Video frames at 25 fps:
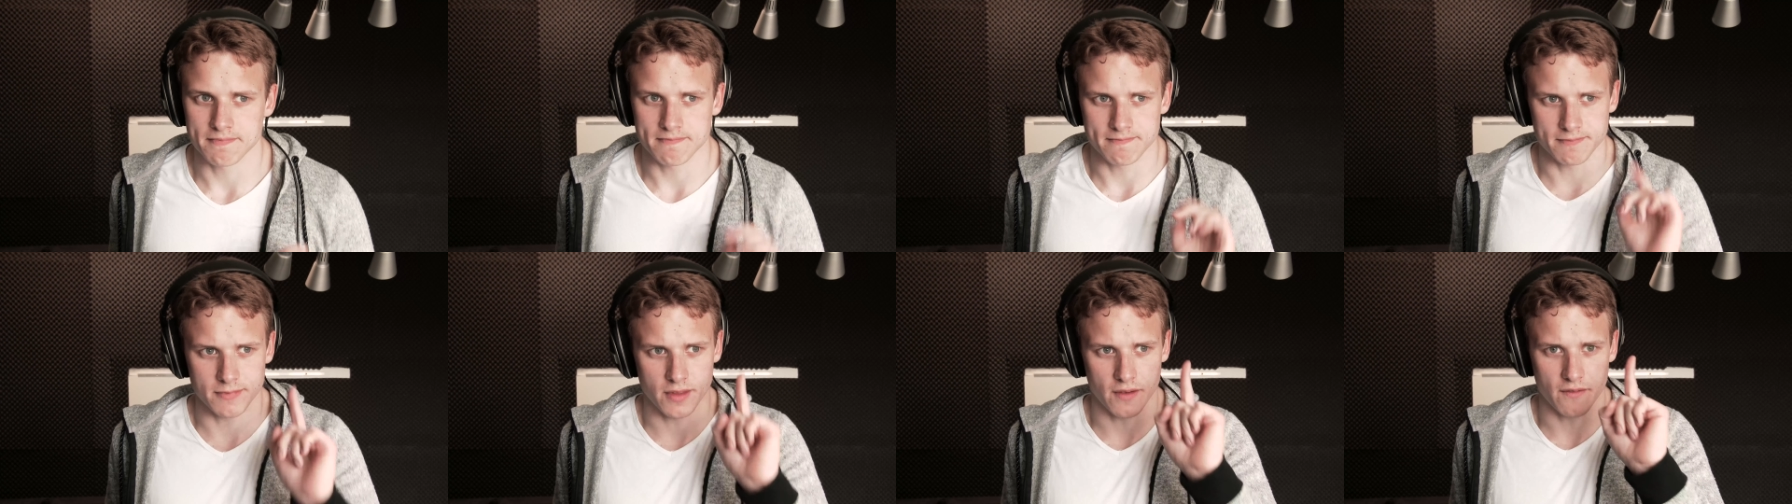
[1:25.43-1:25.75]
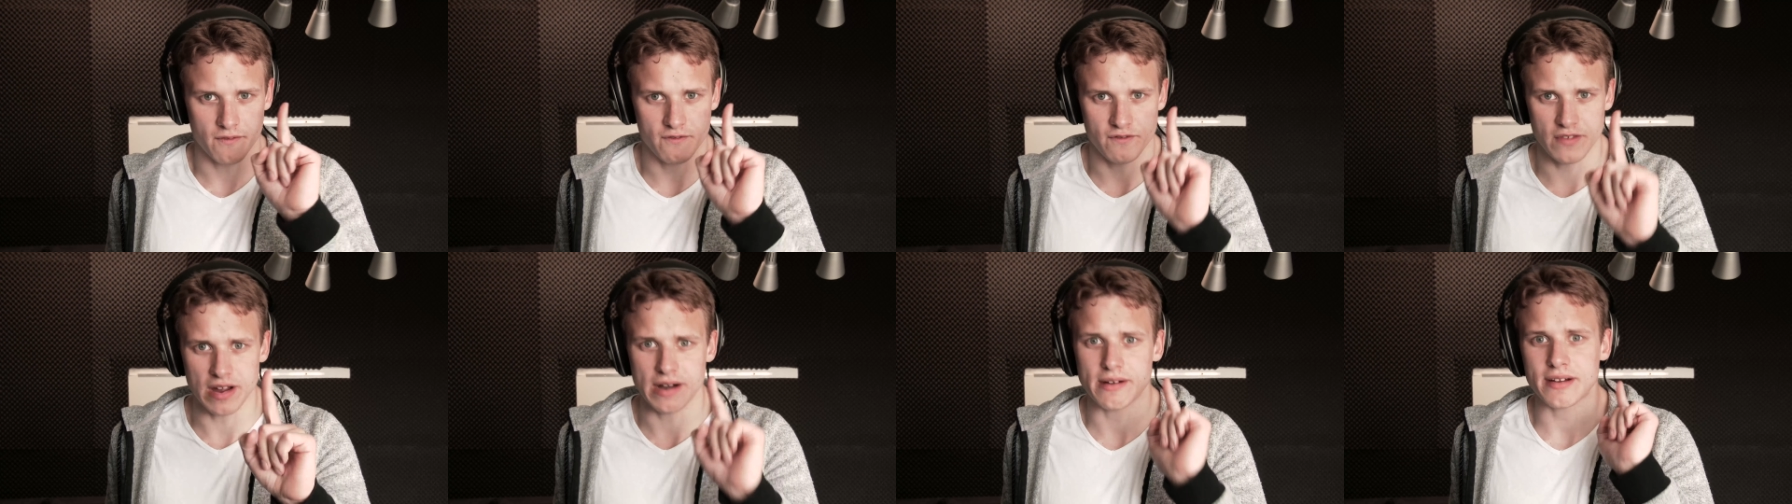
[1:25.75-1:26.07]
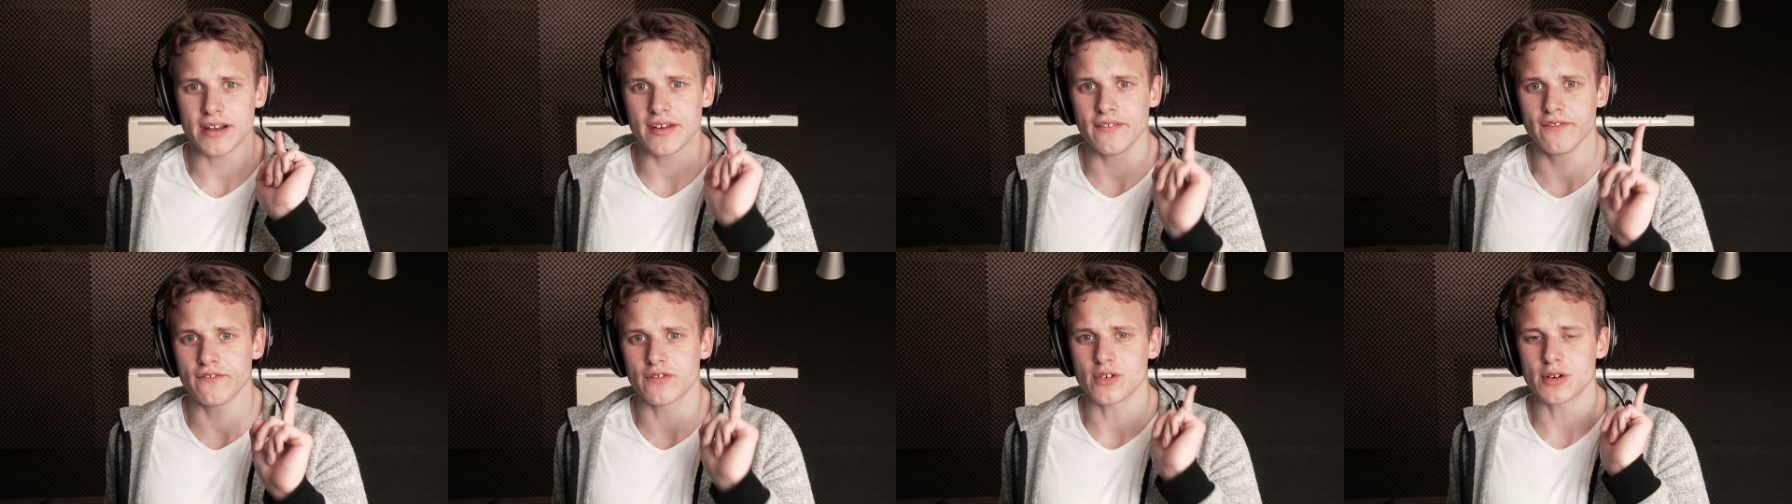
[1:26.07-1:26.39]
the
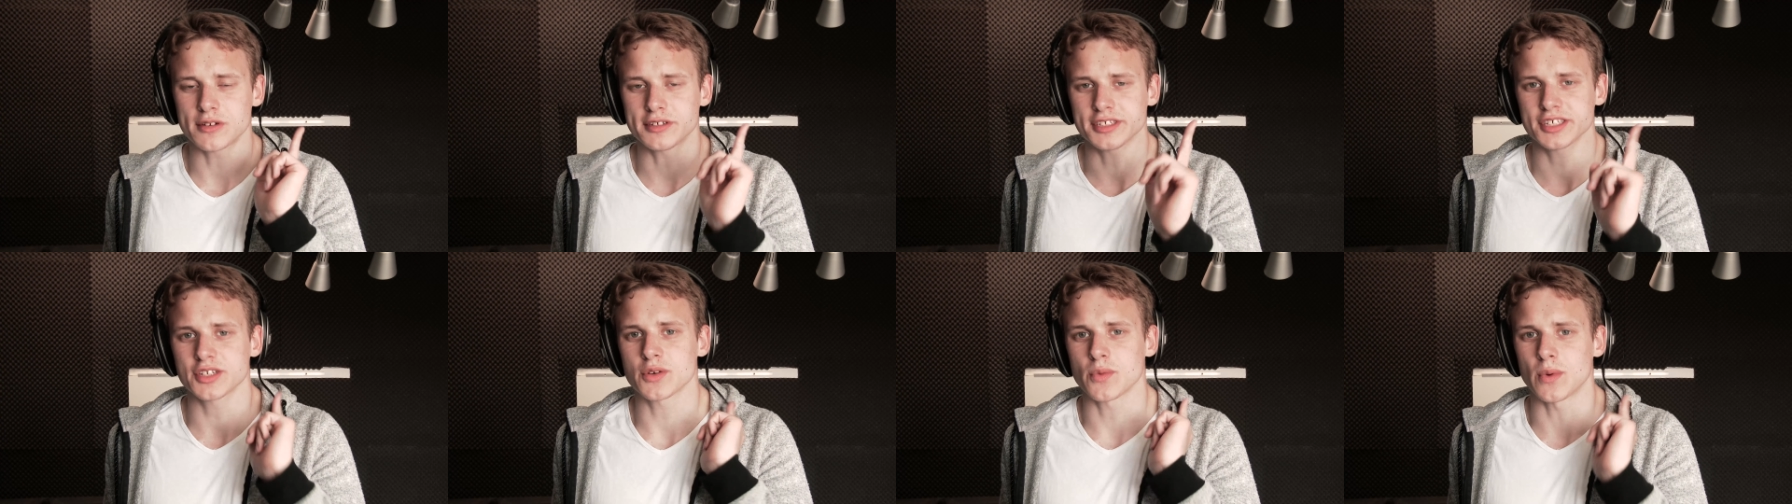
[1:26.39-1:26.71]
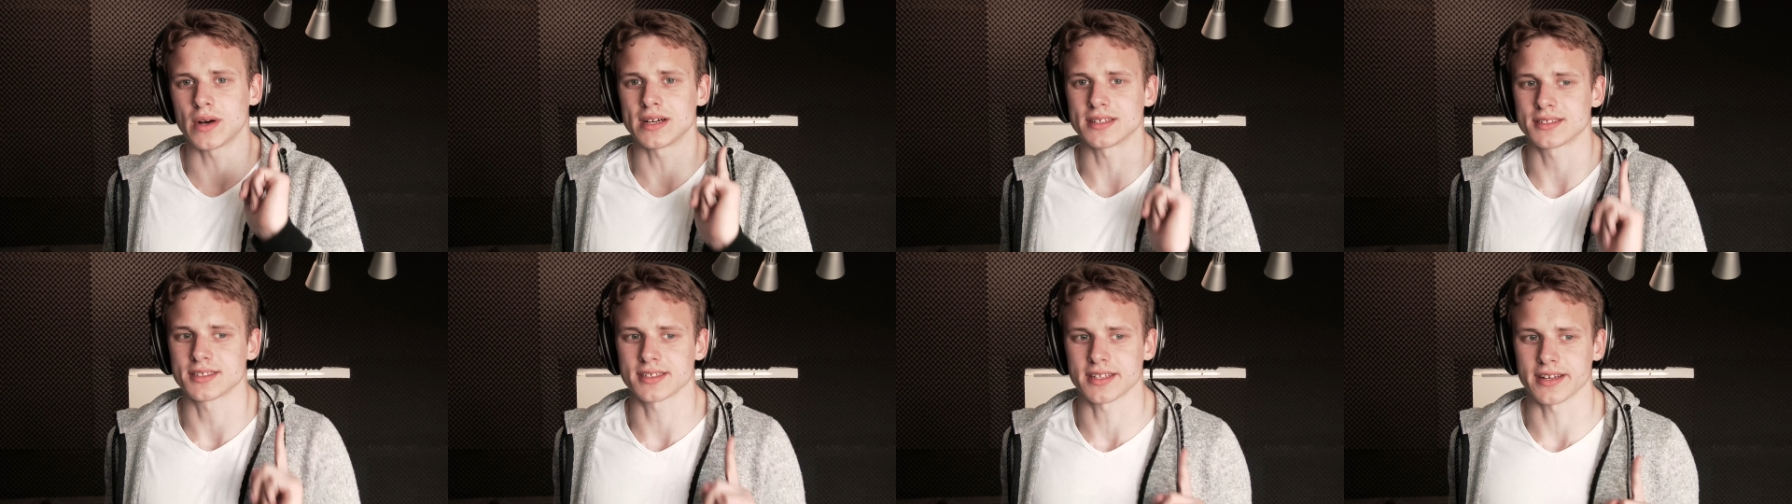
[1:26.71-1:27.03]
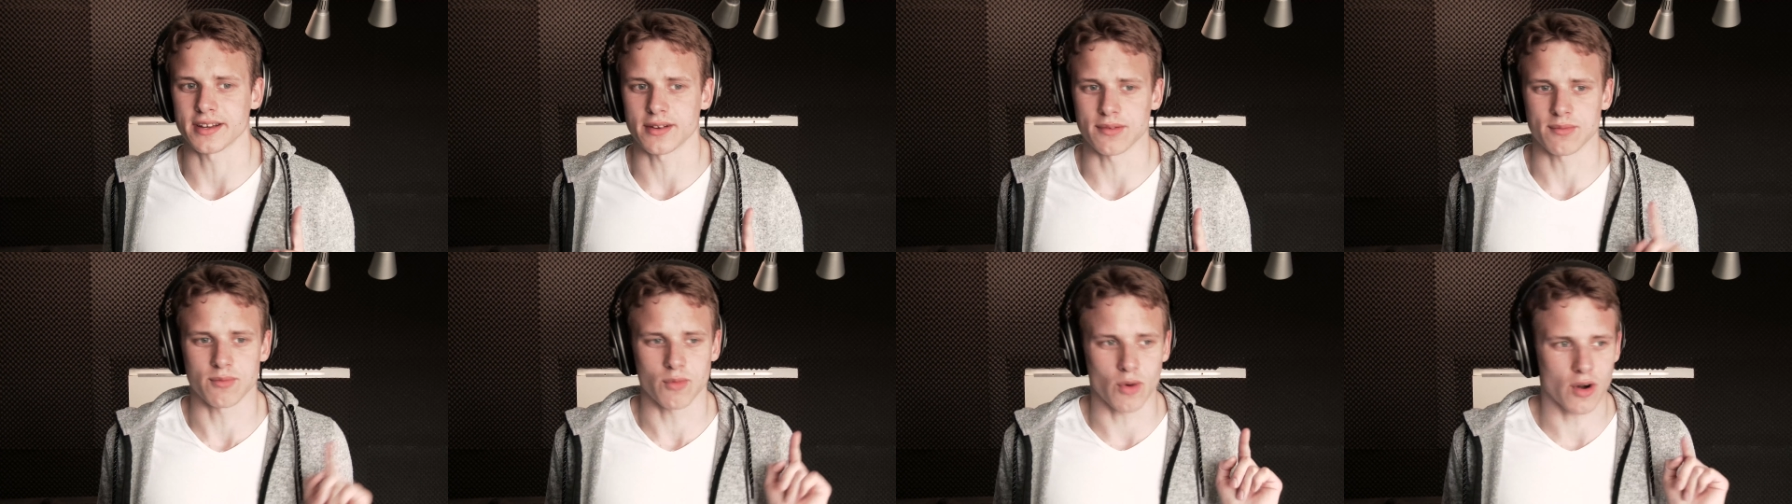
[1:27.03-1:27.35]
very first quest in